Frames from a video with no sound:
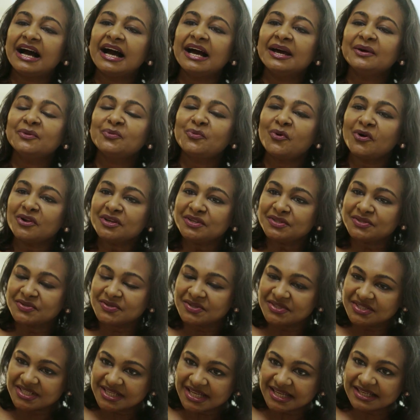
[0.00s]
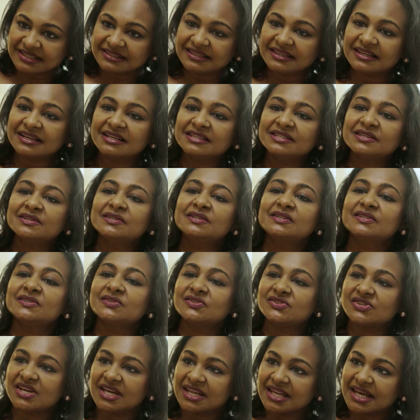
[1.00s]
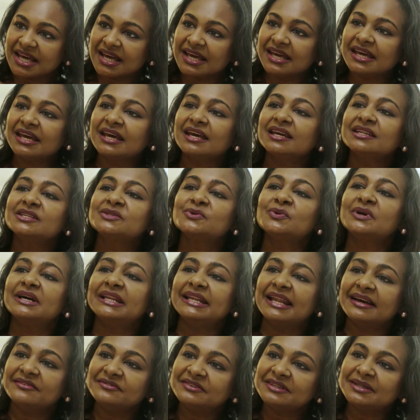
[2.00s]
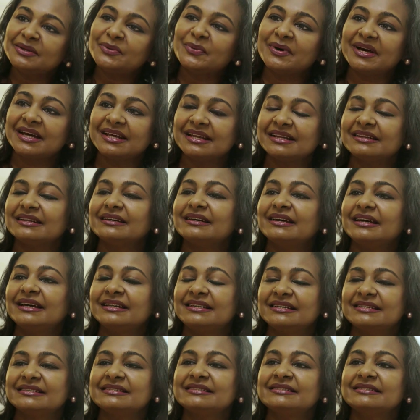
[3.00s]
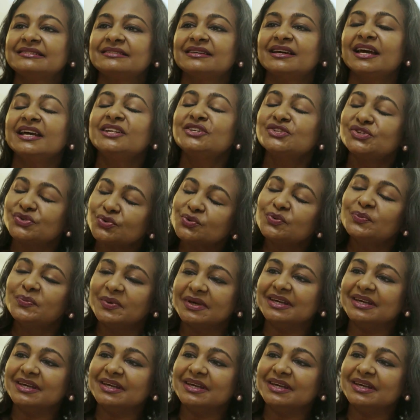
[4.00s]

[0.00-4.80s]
I want to take theatre to Chennai to a level where it should